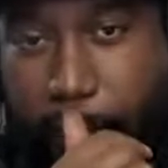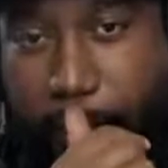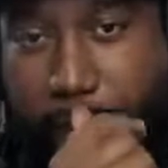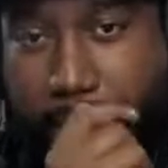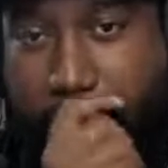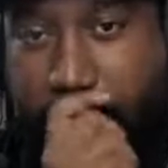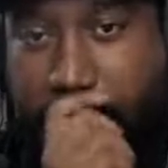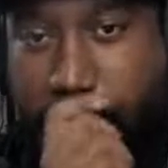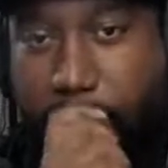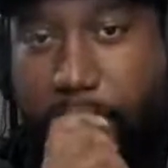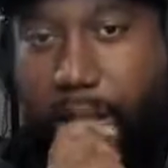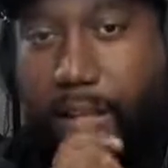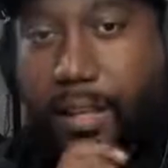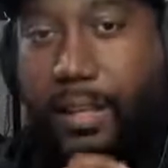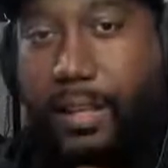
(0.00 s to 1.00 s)
to be
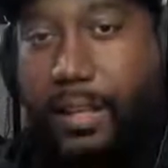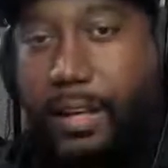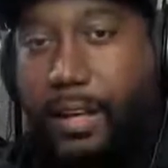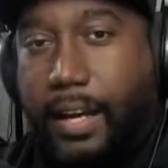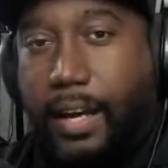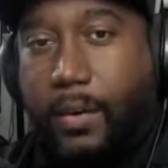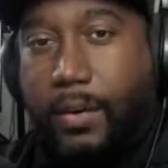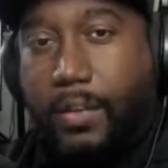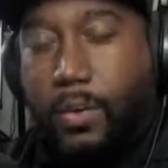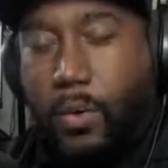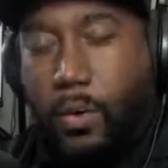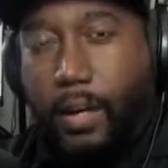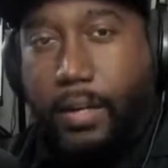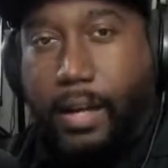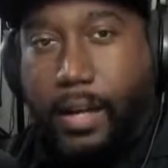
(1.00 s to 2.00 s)
doing a
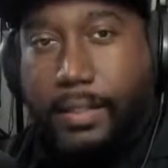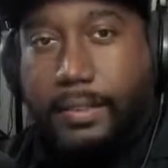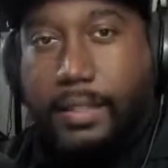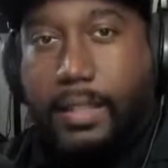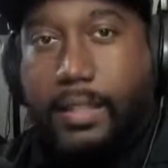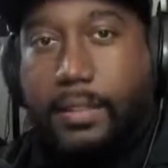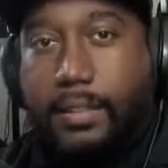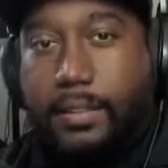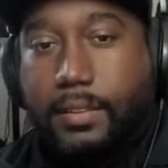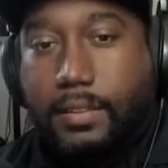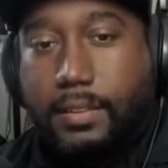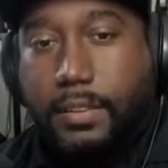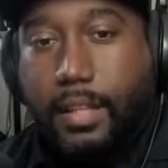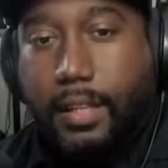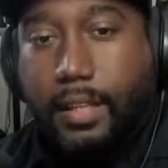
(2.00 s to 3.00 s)
recorded content,
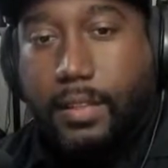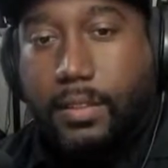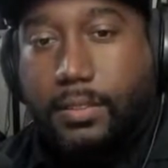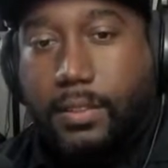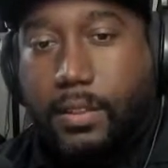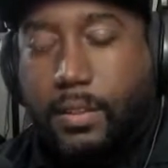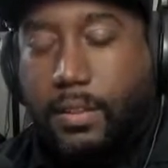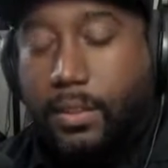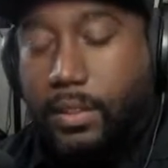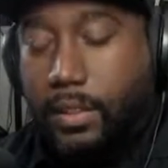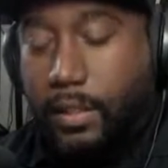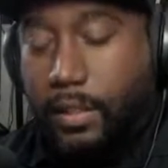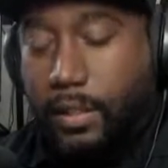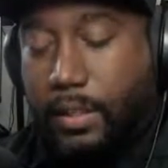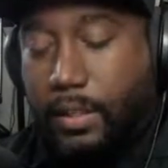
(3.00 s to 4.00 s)
Shane. So
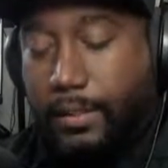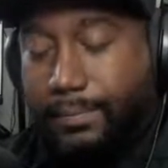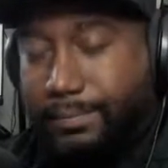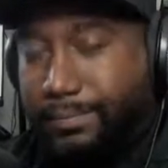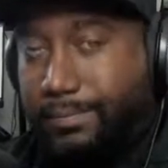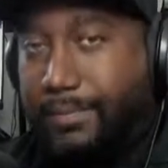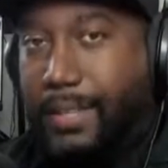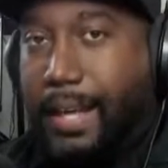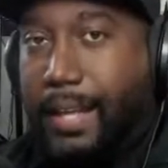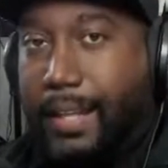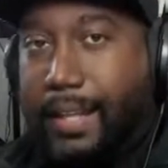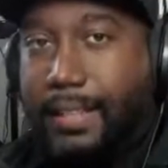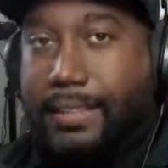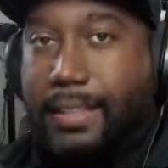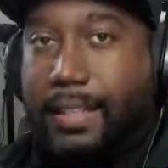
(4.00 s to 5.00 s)
not
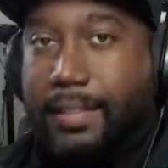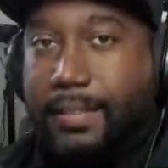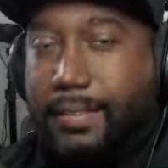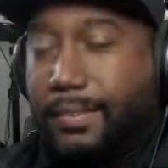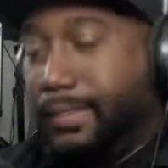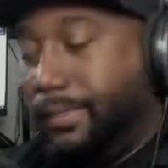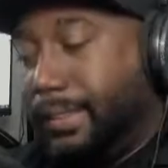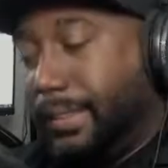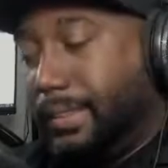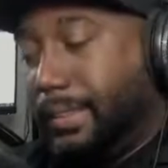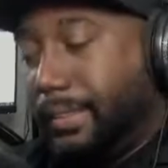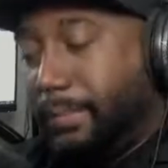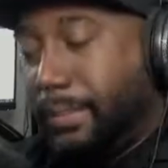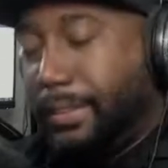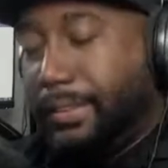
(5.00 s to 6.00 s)
like I said, this
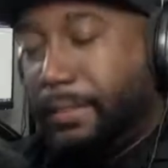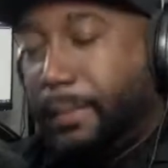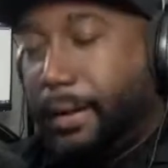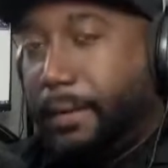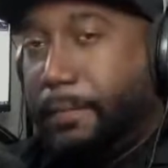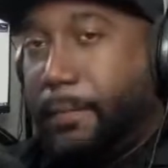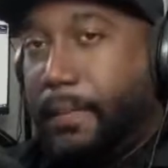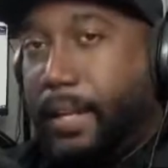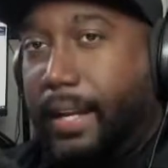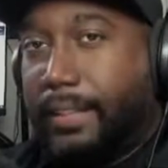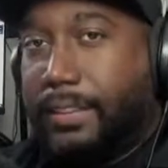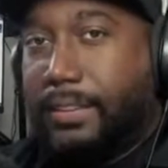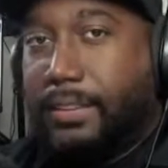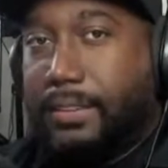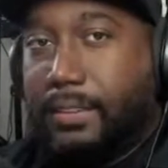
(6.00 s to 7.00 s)
is a microphone that
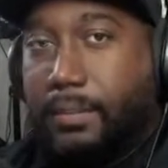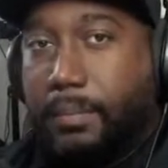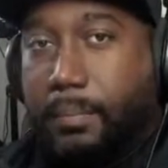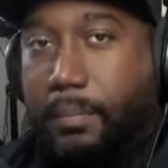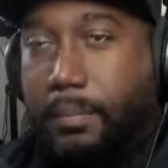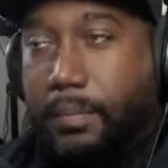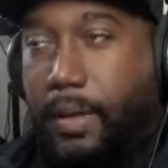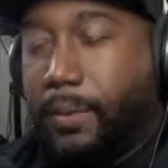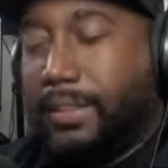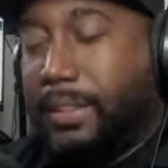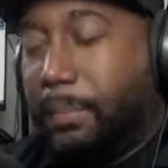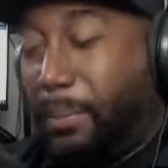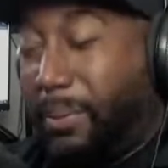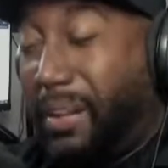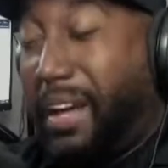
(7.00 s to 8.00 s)
I wouldn't say
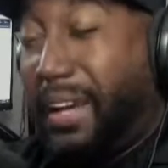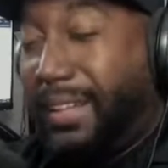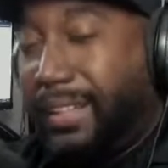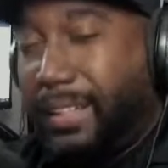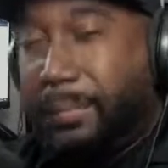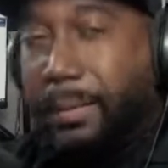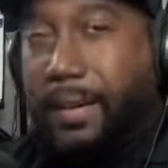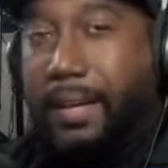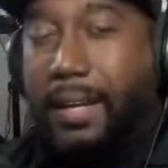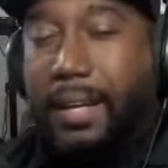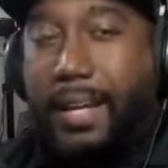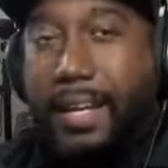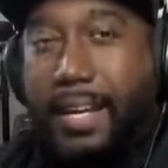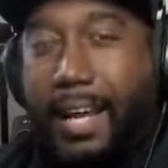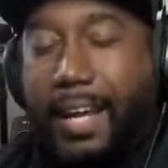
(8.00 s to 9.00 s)
blindly, but
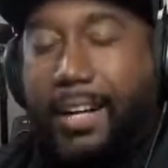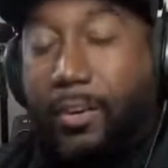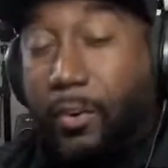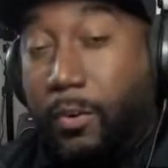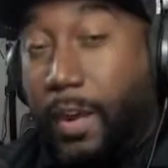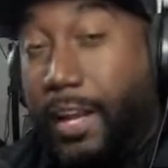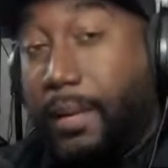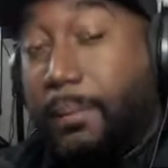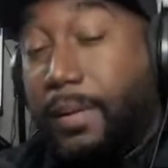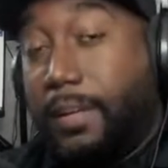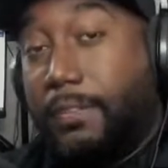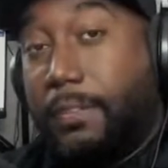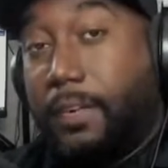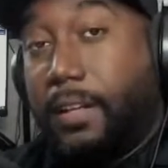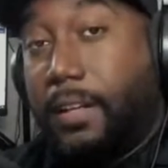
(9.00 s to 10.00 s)
I can
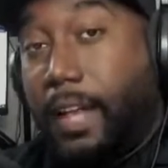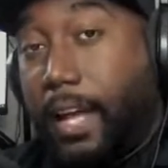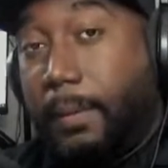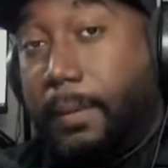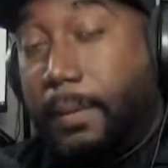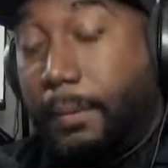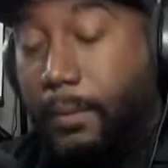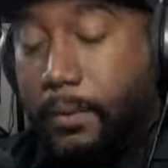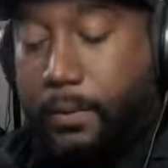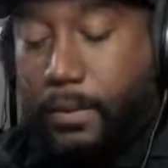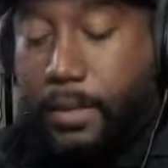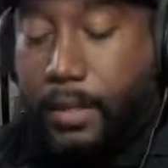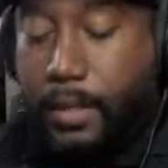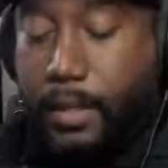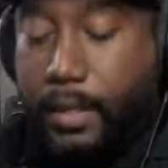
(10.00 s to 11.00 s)
recommend for a lot of people.
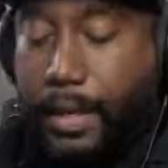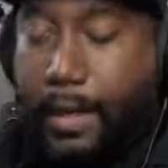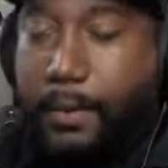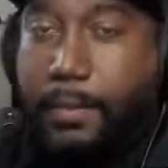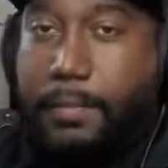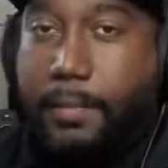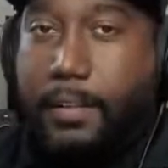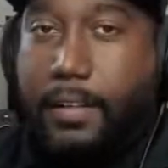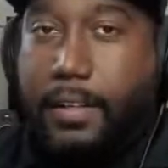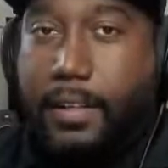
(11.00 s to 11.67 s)
However,